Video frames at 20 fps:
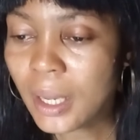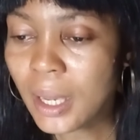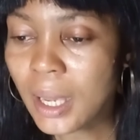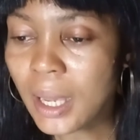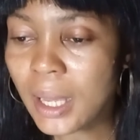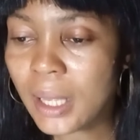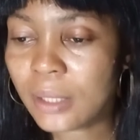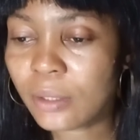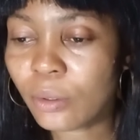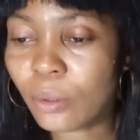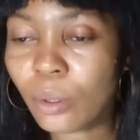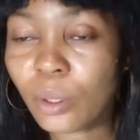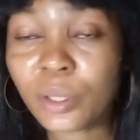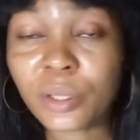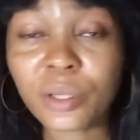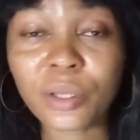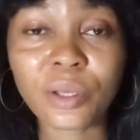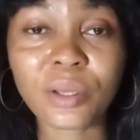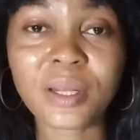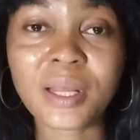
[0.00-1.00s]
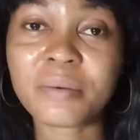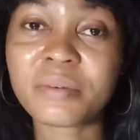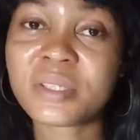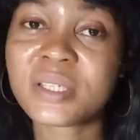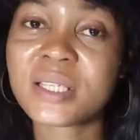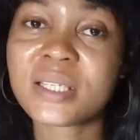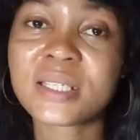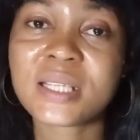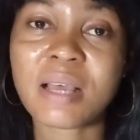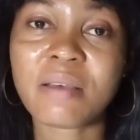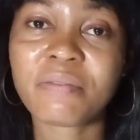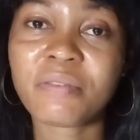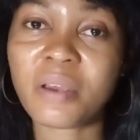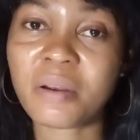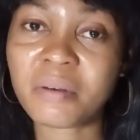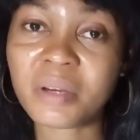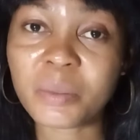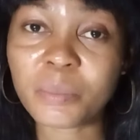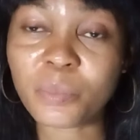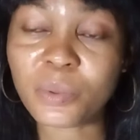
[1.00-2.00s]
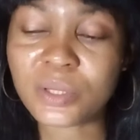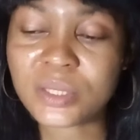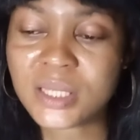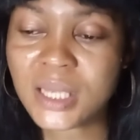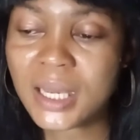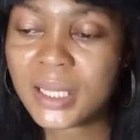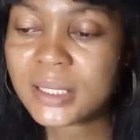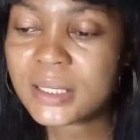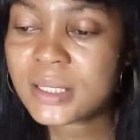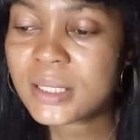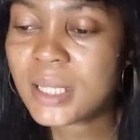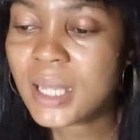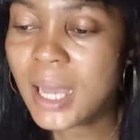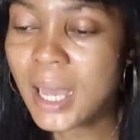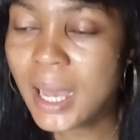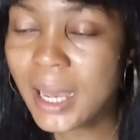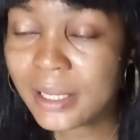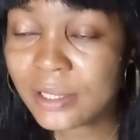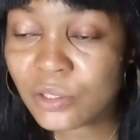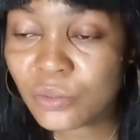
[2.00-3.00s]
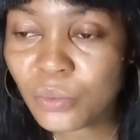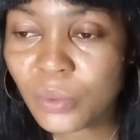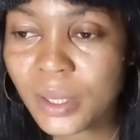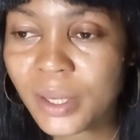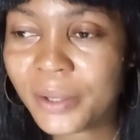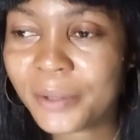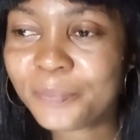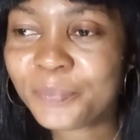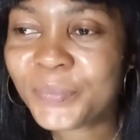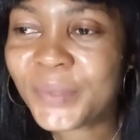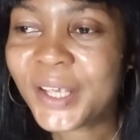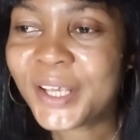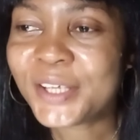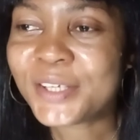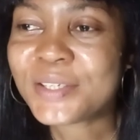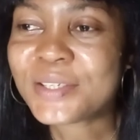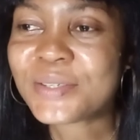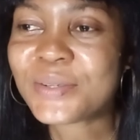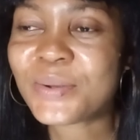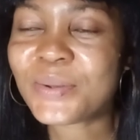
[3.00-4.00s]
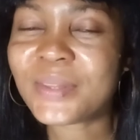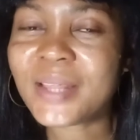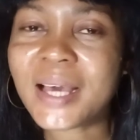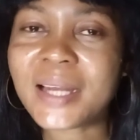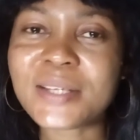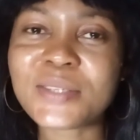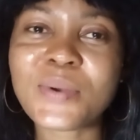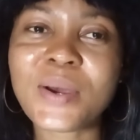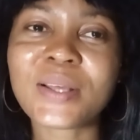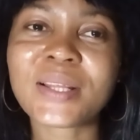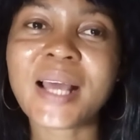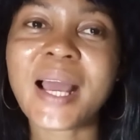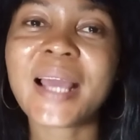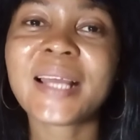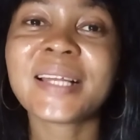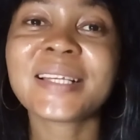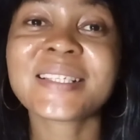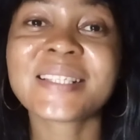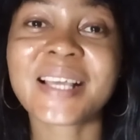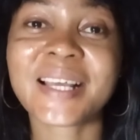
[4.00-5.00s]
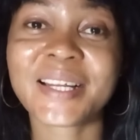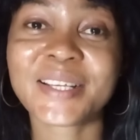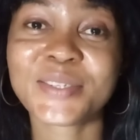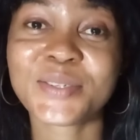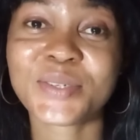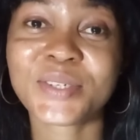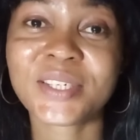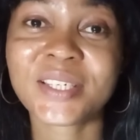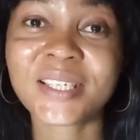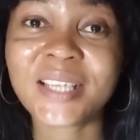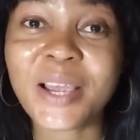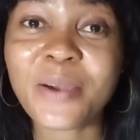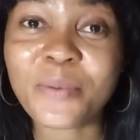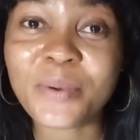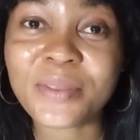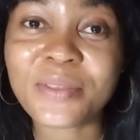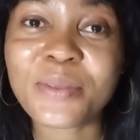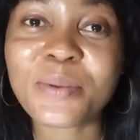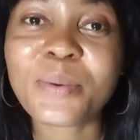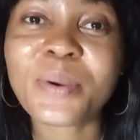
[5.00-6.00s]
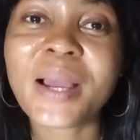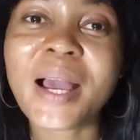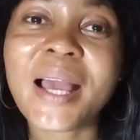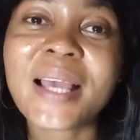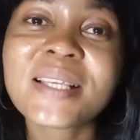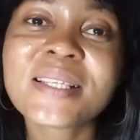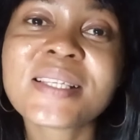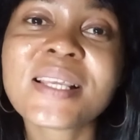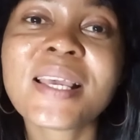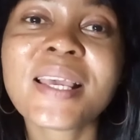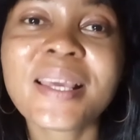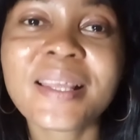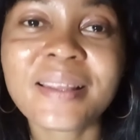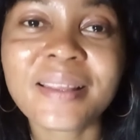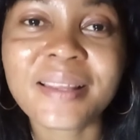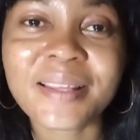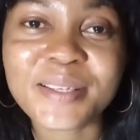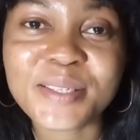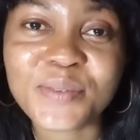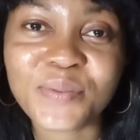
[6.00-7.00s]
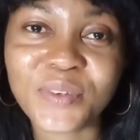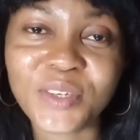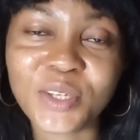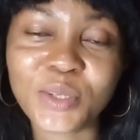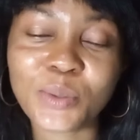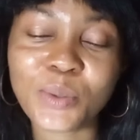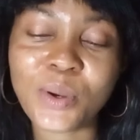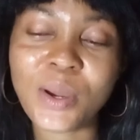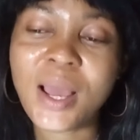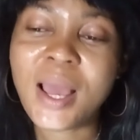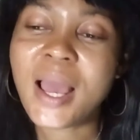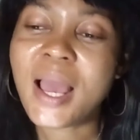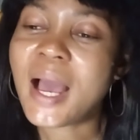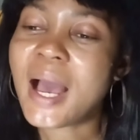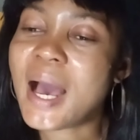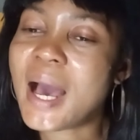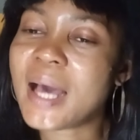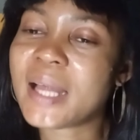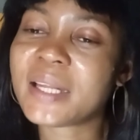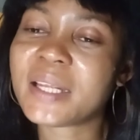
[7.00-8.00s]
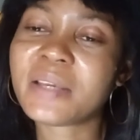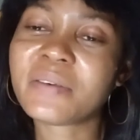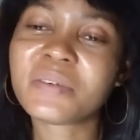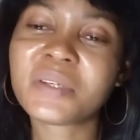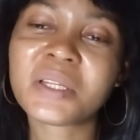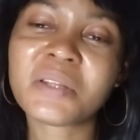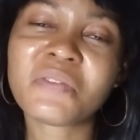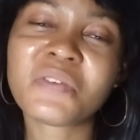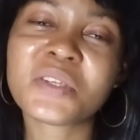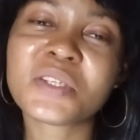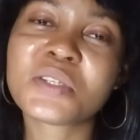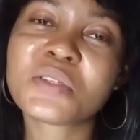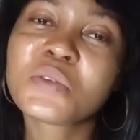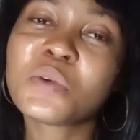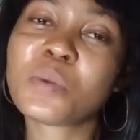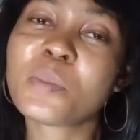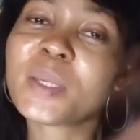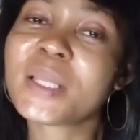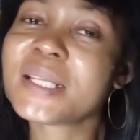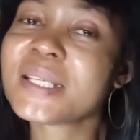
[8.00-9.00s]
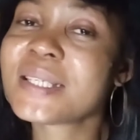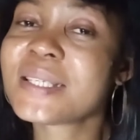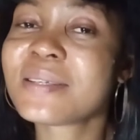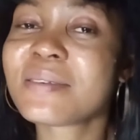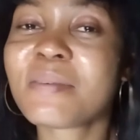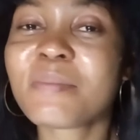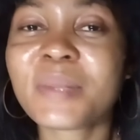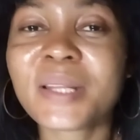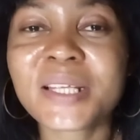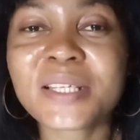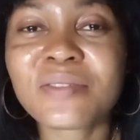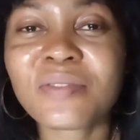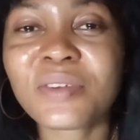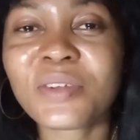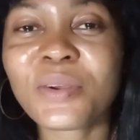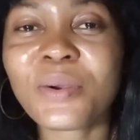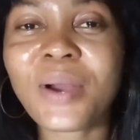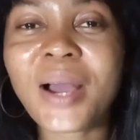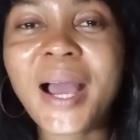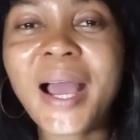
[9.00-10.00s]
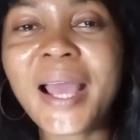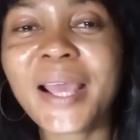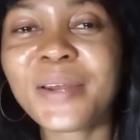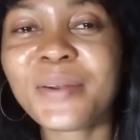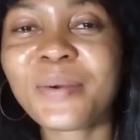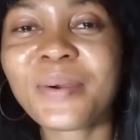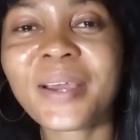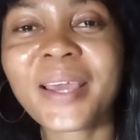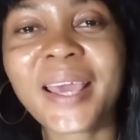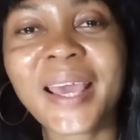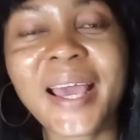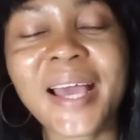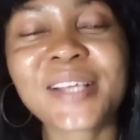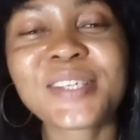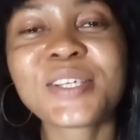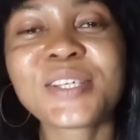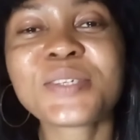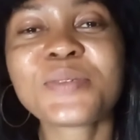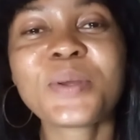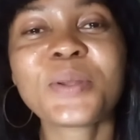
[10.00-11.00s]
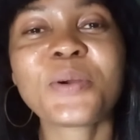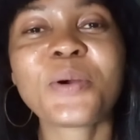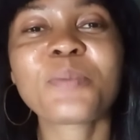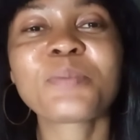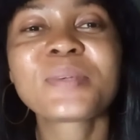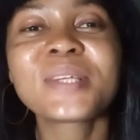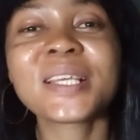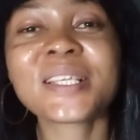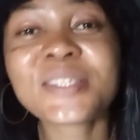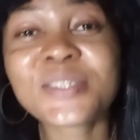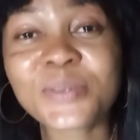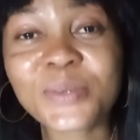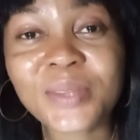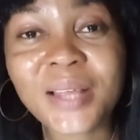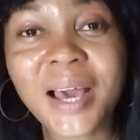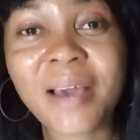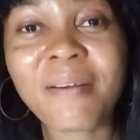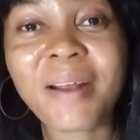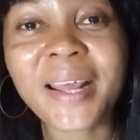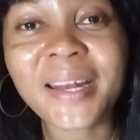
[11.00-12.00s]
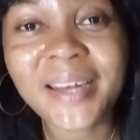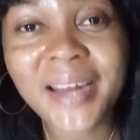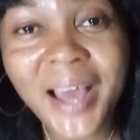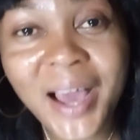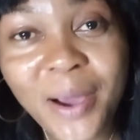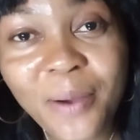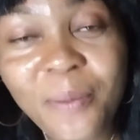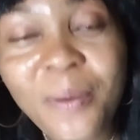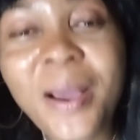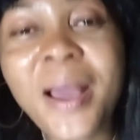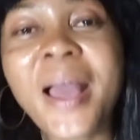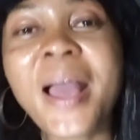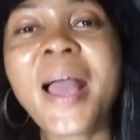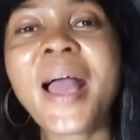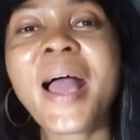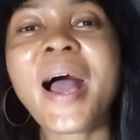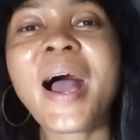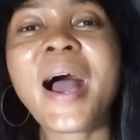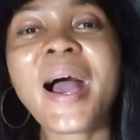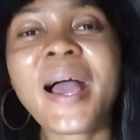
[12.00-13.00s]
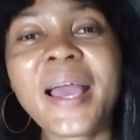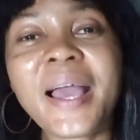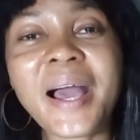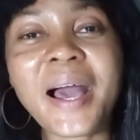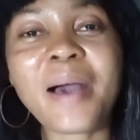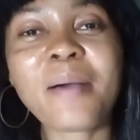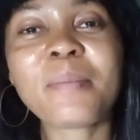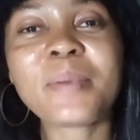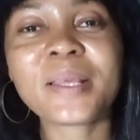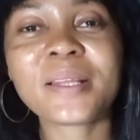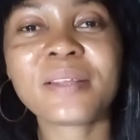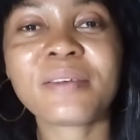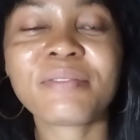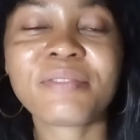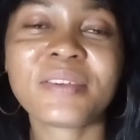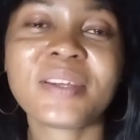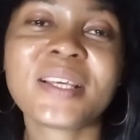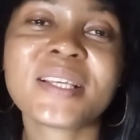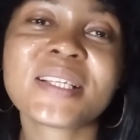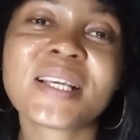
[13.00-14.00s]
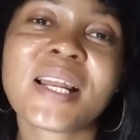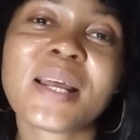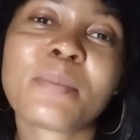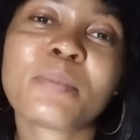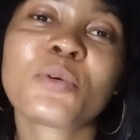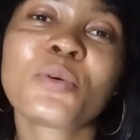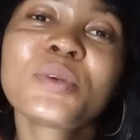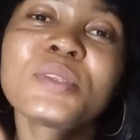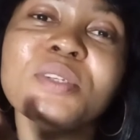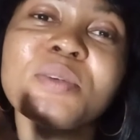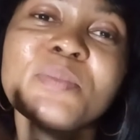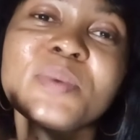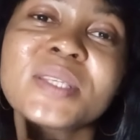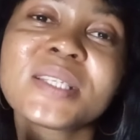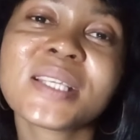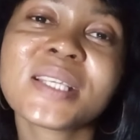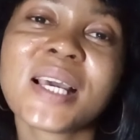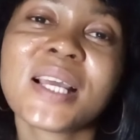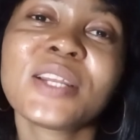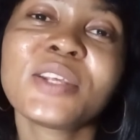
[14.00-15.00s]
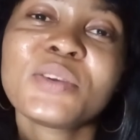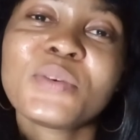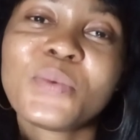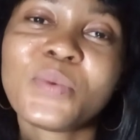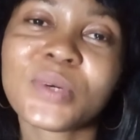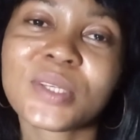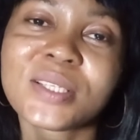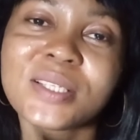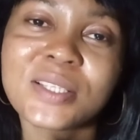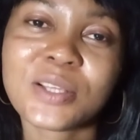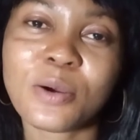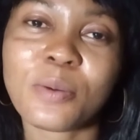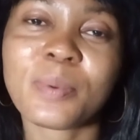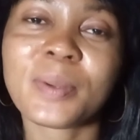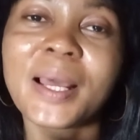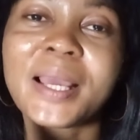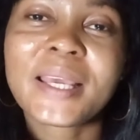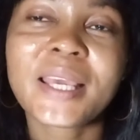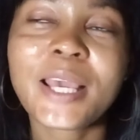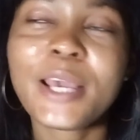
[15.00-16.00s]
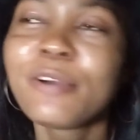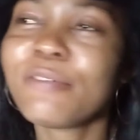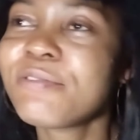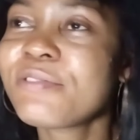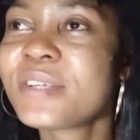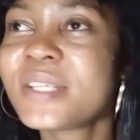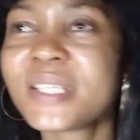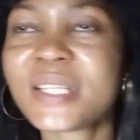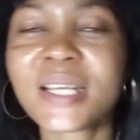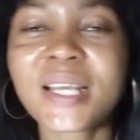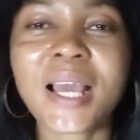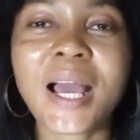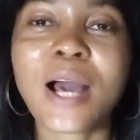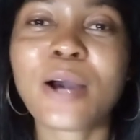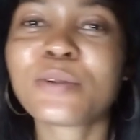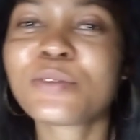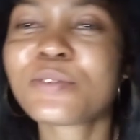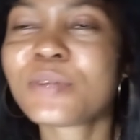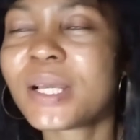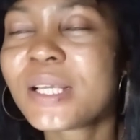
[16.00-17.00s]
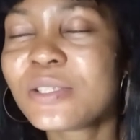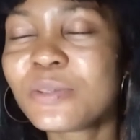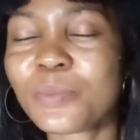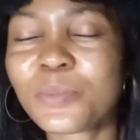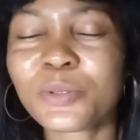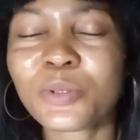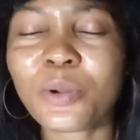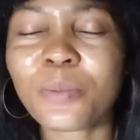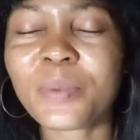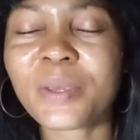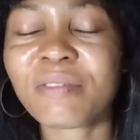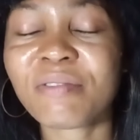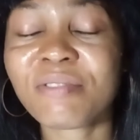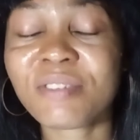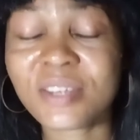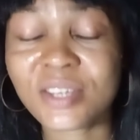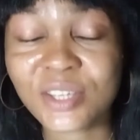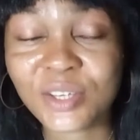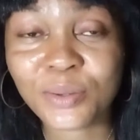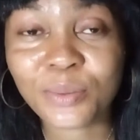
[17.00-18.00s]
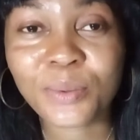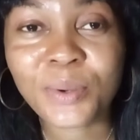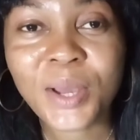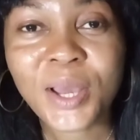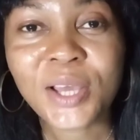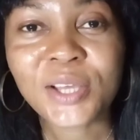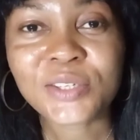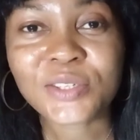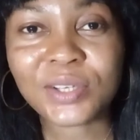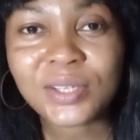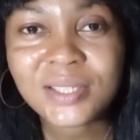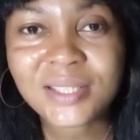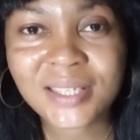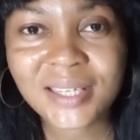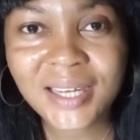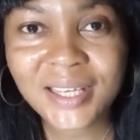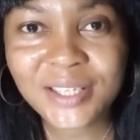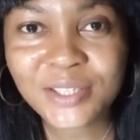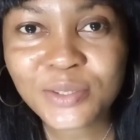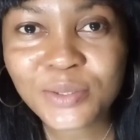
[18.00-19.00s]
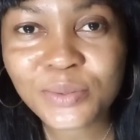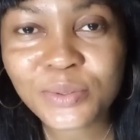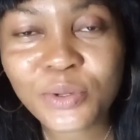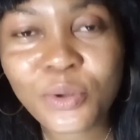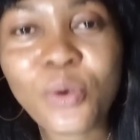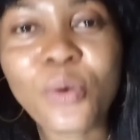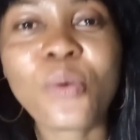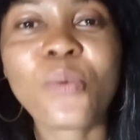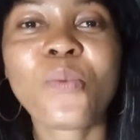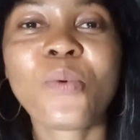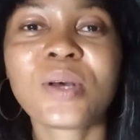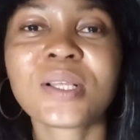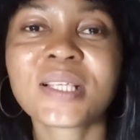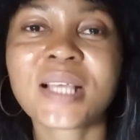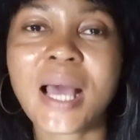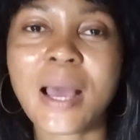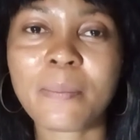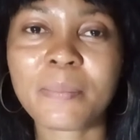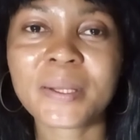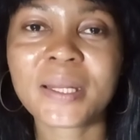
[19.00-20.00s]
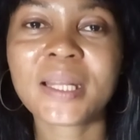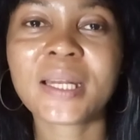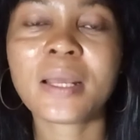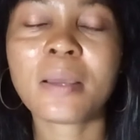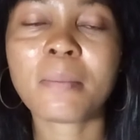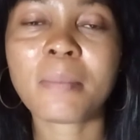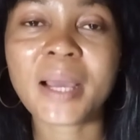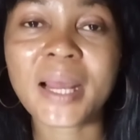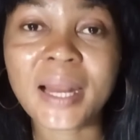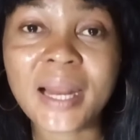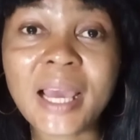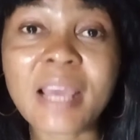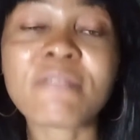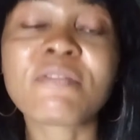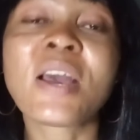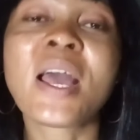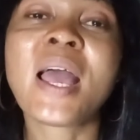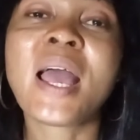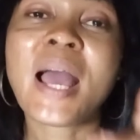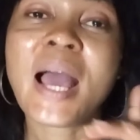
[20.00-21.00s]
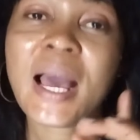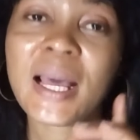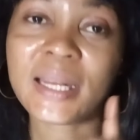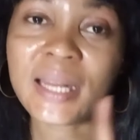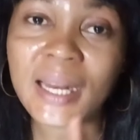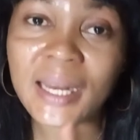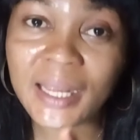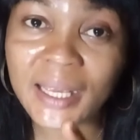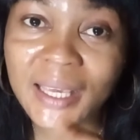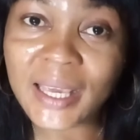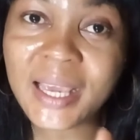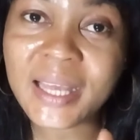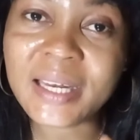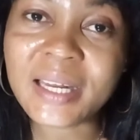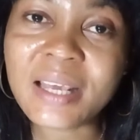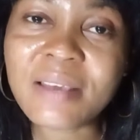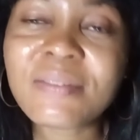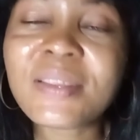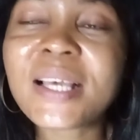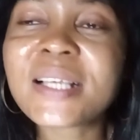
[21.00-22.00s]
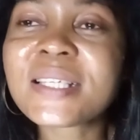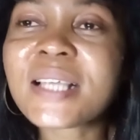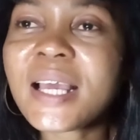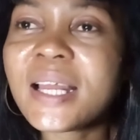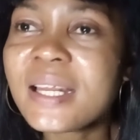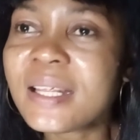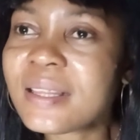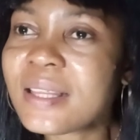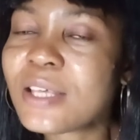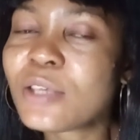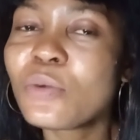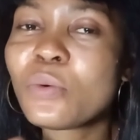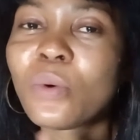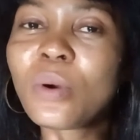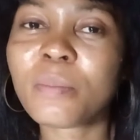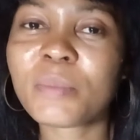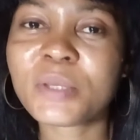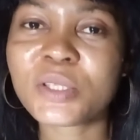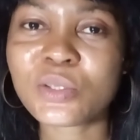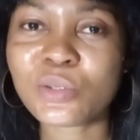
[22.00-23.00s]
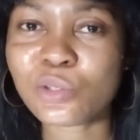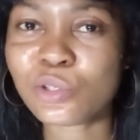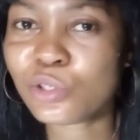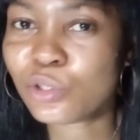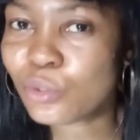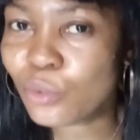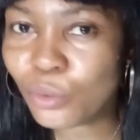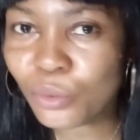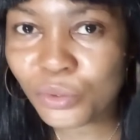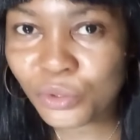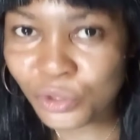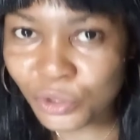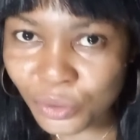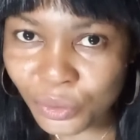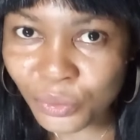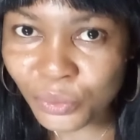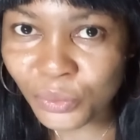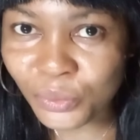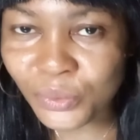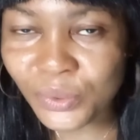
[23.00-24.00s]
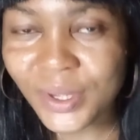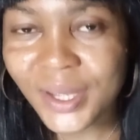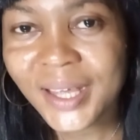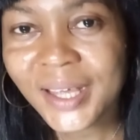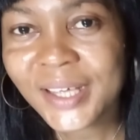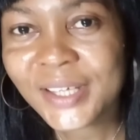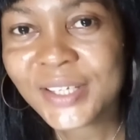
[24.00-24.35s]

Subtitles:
And all the other reasons are very important as well. So that is what I decided to share with you guys in this video. And even if it's 2 minutes, 3 minutes video, I don't care. I just want to update you that right now I am in the village and I'm going to be telling you what's up. Like every day, I'll try to put up a video just to let you know what's happening in my life. And then again, if there's anything you want me to show you,